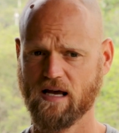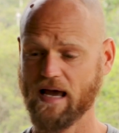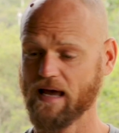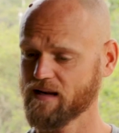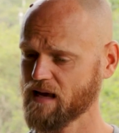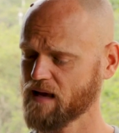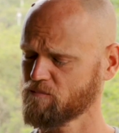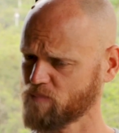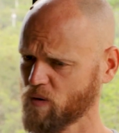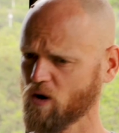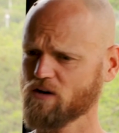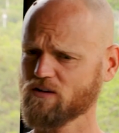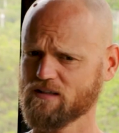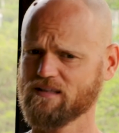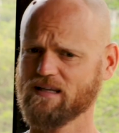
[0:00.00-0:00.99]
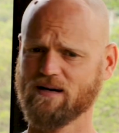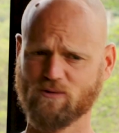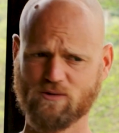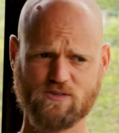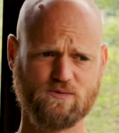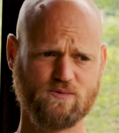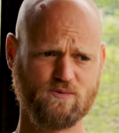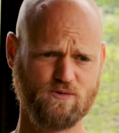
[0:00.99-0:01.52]
And partly that
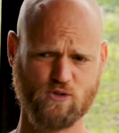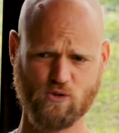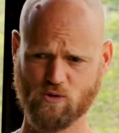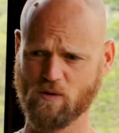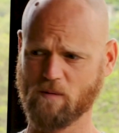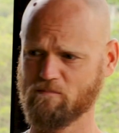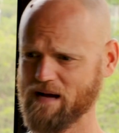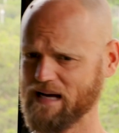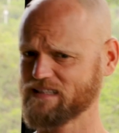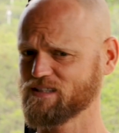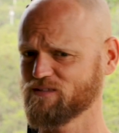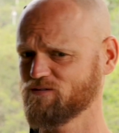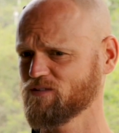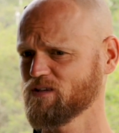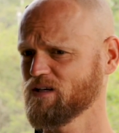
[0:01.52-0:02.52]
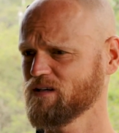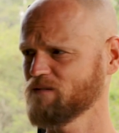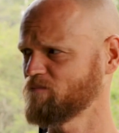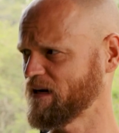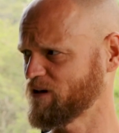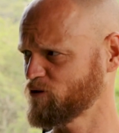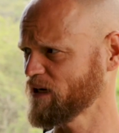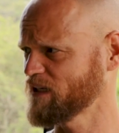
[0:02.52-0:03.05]
was due to a massive
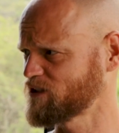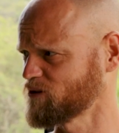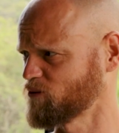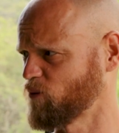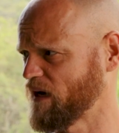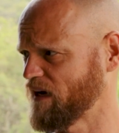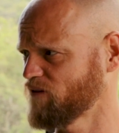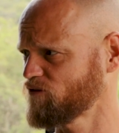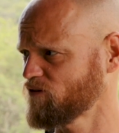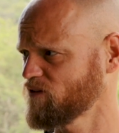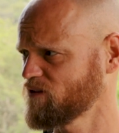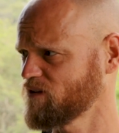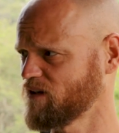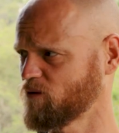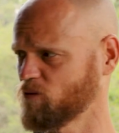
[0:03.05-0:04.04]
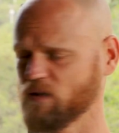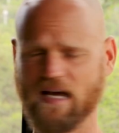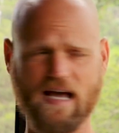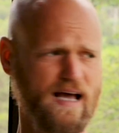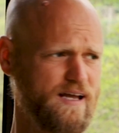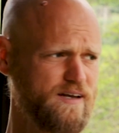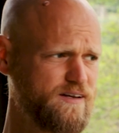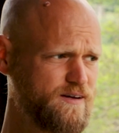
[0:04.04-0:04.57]
migration wave. Like we
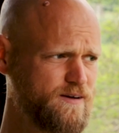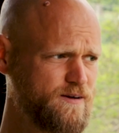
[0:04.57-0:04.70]
had